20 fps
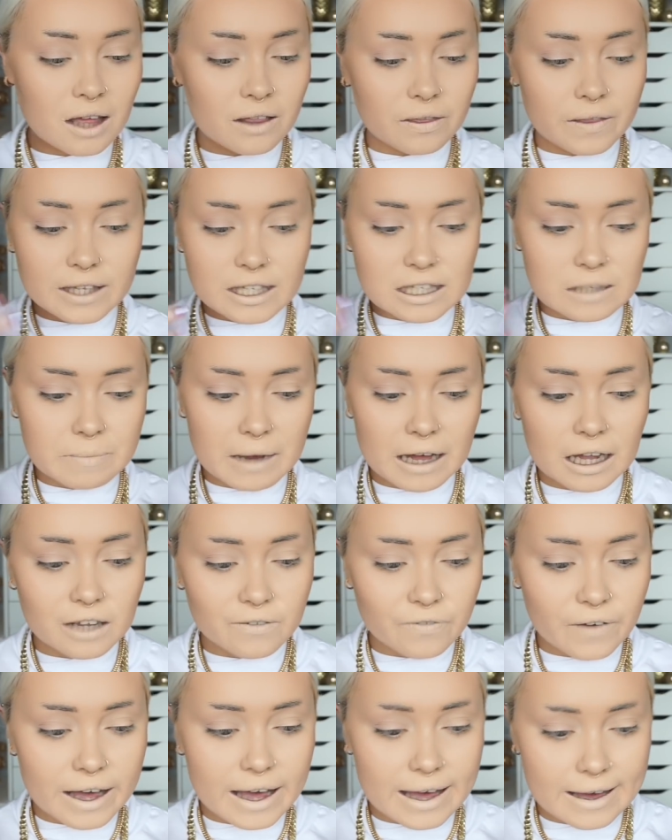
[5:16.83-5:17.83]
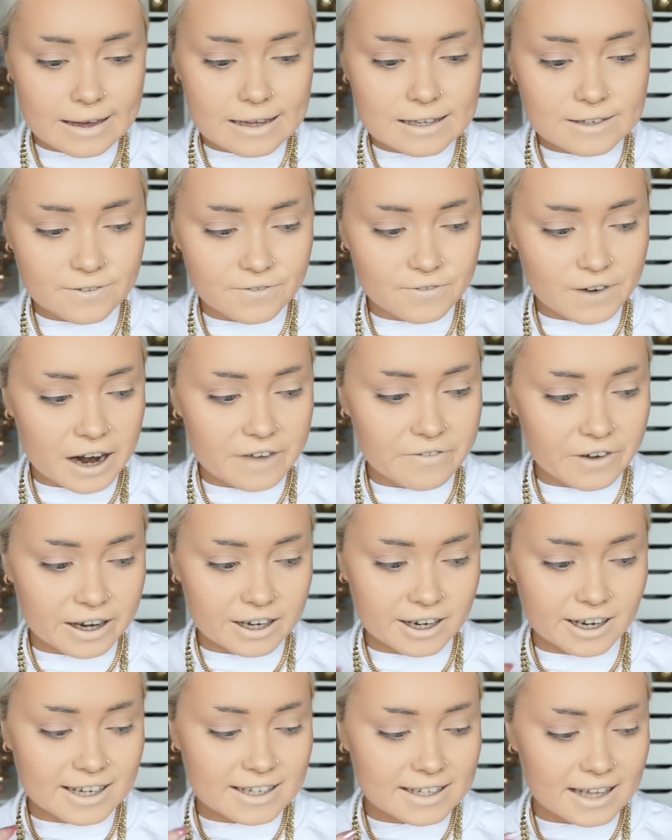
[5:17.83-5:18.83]
The smell of it is very, very
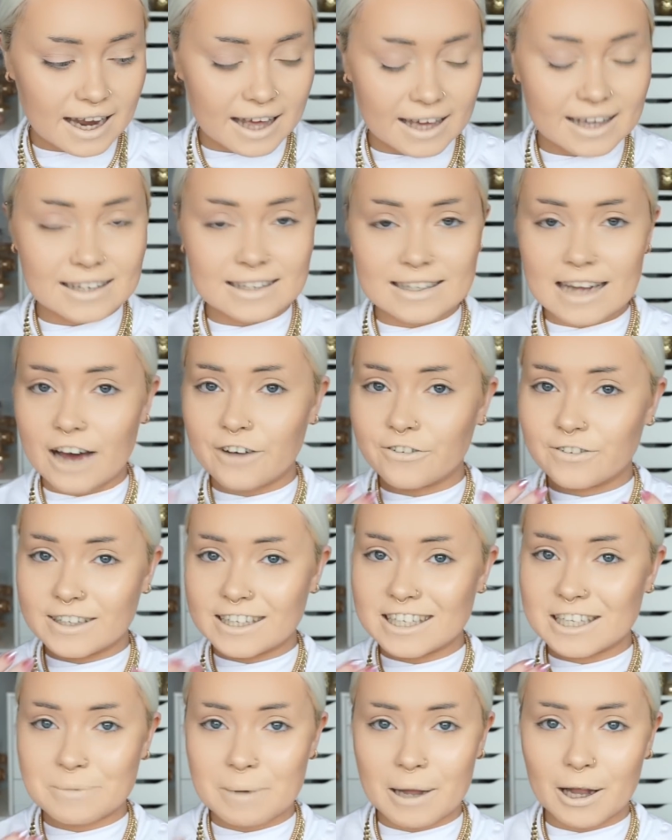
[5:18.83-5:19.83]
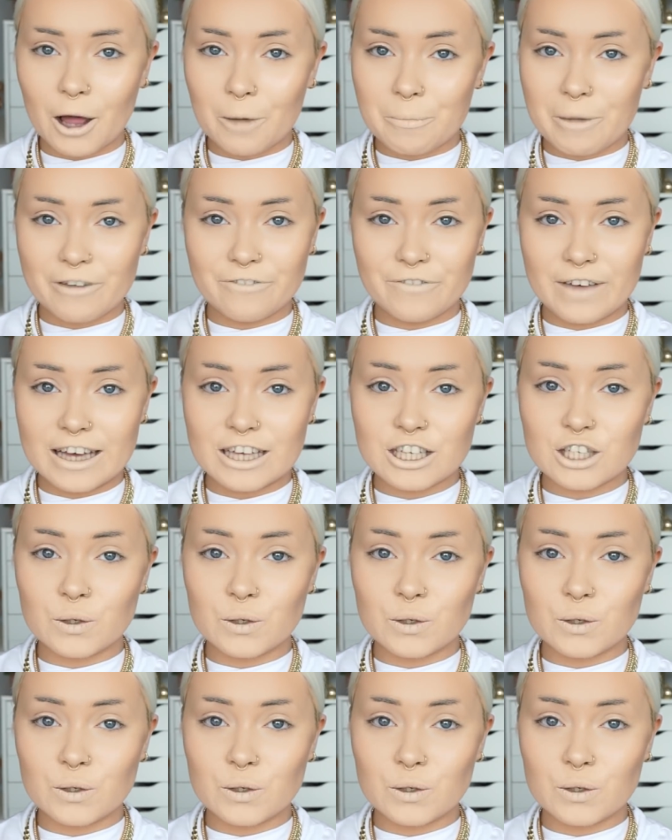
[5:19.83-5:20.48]
nice, and I can definitely smell it on my face.